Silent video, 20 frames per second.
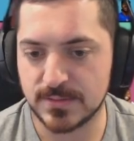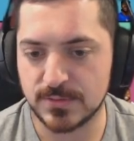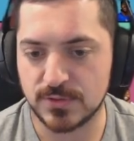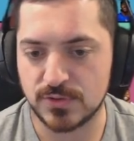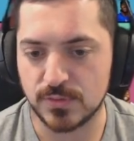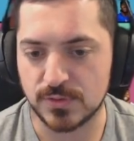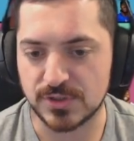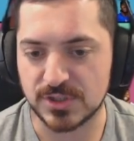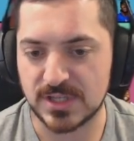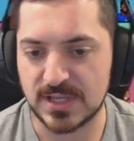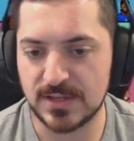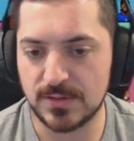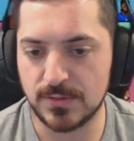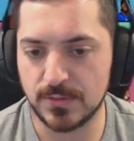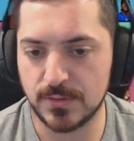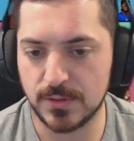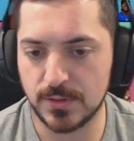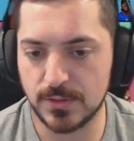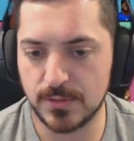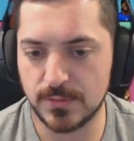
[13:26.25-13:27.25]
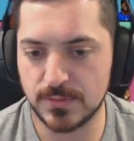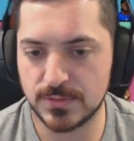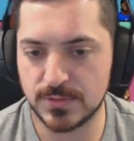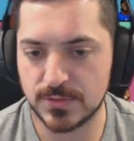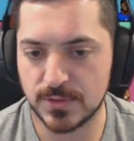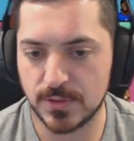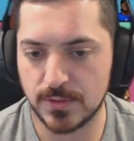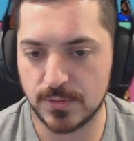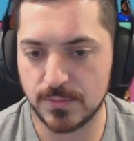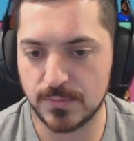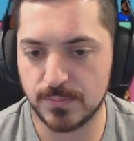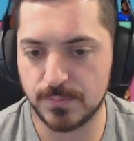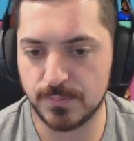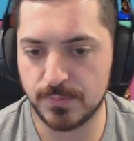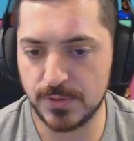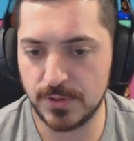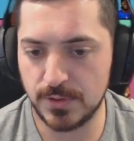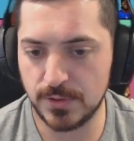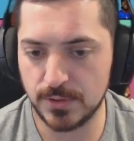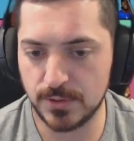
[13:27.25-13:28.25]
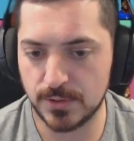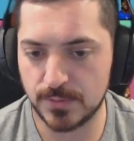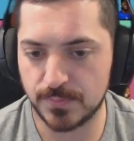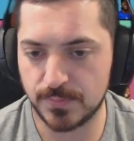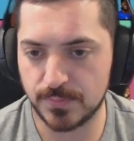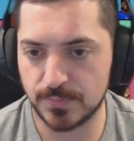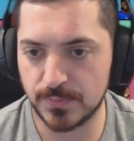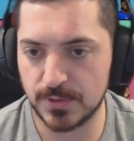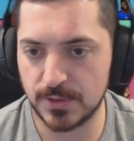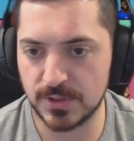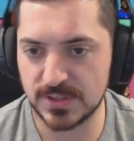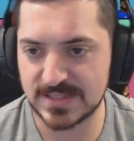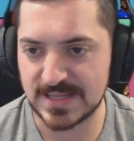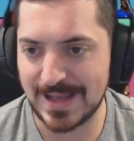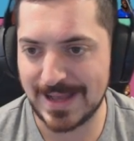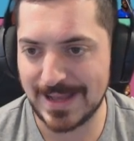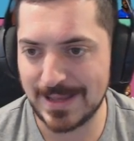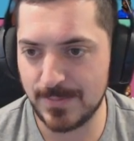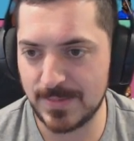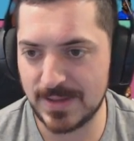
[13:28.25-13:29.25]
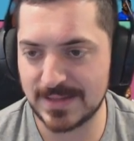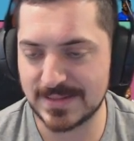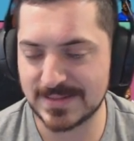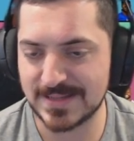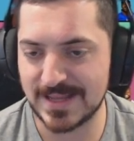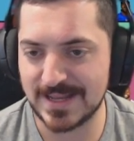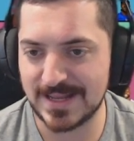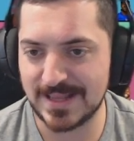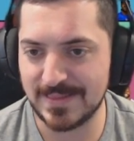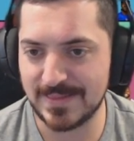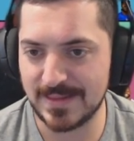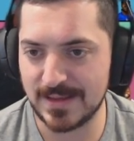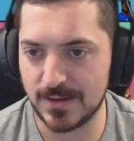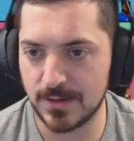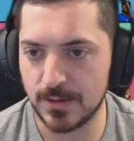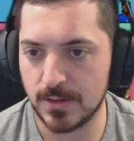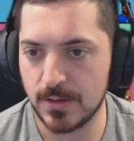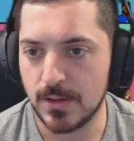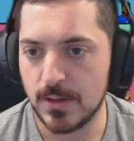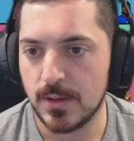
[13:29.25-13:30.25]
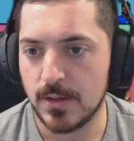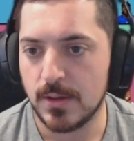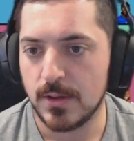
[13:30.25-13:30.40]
George Kittle goes, so pretty good timing on tight end there.